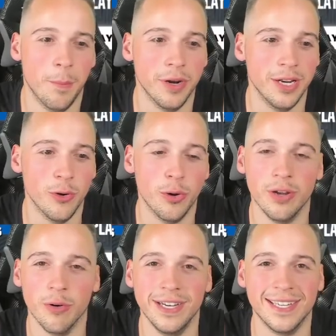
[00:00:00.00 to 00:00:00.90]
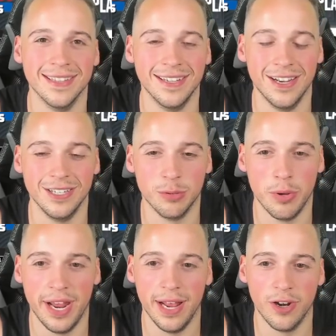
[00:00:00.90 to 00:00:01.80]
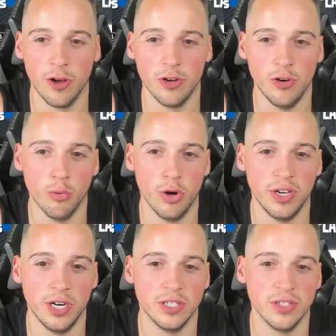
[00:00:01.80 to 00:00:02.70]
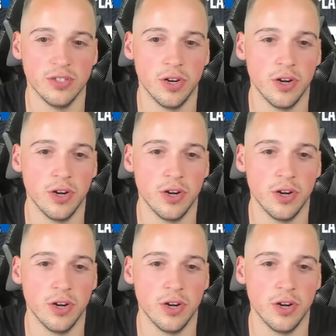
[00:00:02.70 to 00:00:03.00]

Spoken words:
pretty naughty recently. I just went ahead and got a new rotation. So I